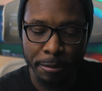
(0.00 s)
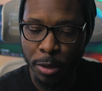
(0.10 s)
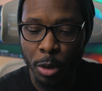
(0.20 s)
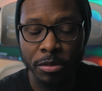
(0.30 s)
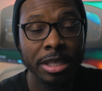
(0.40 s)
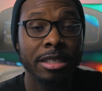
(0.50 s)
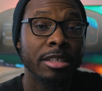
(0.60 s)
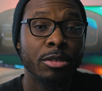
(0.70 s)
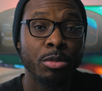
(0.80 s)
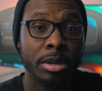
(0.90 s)
yeah, hopefully
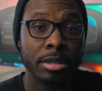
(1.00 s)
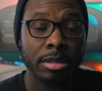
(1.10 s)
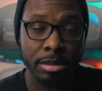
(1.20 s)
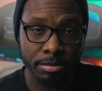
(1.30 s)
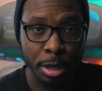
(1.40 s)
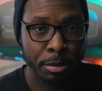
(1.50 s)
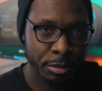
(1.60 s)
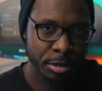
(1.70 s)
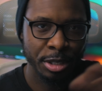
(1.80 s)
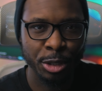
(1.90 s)
this was
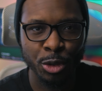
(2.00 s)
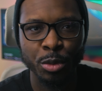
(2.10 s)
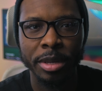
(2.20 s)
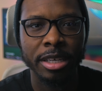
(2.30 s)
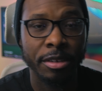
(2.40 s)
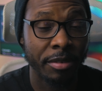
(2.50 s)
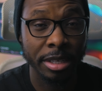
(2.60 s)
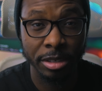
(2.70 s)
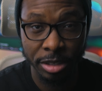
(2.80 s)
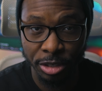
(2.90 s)
helpful in you making a
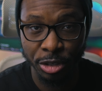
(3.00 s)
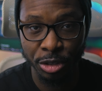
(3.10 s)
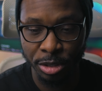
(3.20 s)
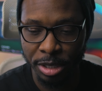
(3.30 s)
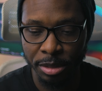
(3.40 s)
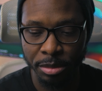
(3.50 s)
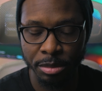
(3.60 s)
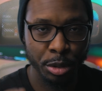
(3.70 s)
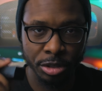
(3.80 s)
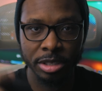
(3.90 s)
final decision in
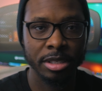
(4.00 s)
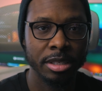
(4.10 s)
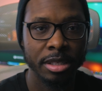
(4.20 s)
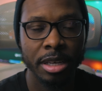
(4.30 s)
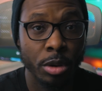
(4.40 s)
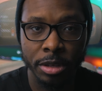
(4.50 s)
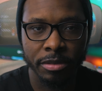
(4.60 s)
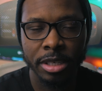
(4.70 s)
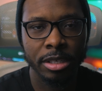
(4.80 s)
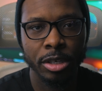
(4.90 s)
purchasing one of
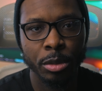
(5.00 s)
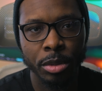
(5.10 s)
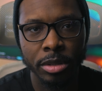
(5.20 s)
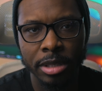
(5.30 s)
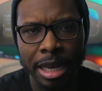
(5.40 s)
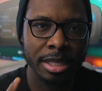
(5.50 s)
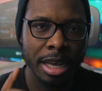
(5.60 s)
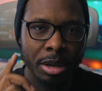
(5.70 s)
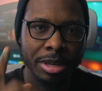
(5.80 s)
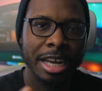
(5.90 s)
these earbuds, and
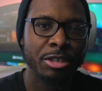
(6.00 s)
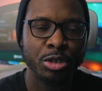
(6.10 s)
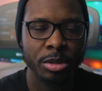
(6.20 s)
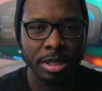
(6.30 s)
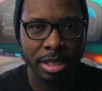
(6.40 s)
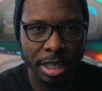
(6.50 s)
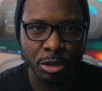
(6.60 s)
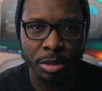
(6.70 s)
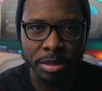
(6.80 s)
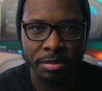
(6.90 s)
I'll catch you in the
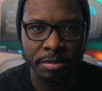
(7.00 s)
next one.